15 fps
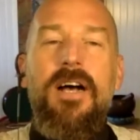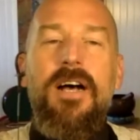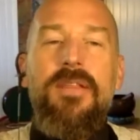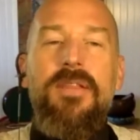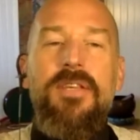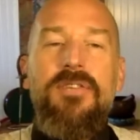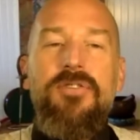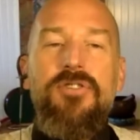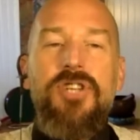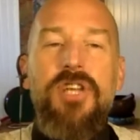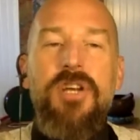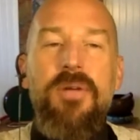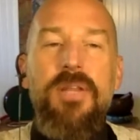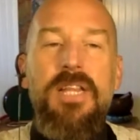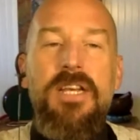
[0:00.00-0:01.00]
These are
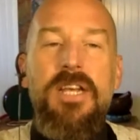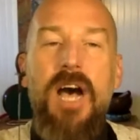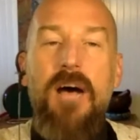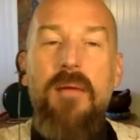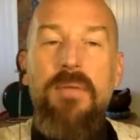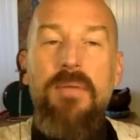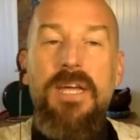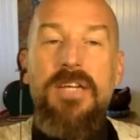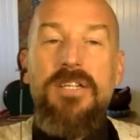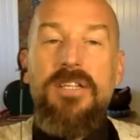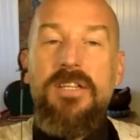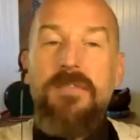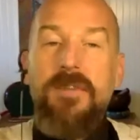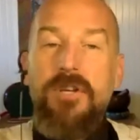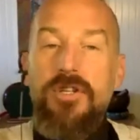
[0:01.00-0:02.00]
generally not being
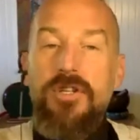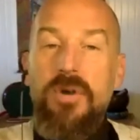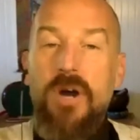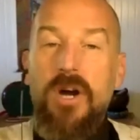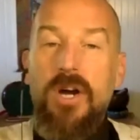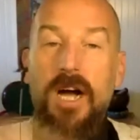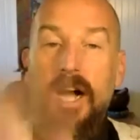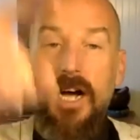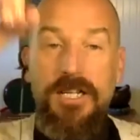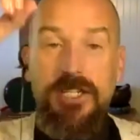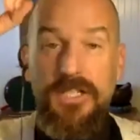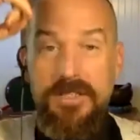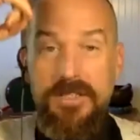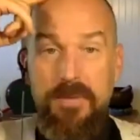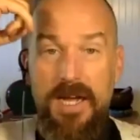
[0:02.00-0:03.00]
delivered to our
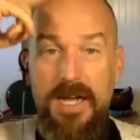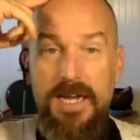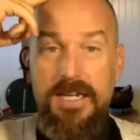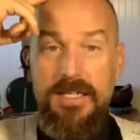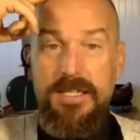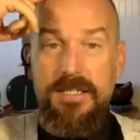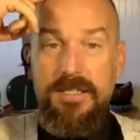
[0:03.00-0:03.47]
conscious mind,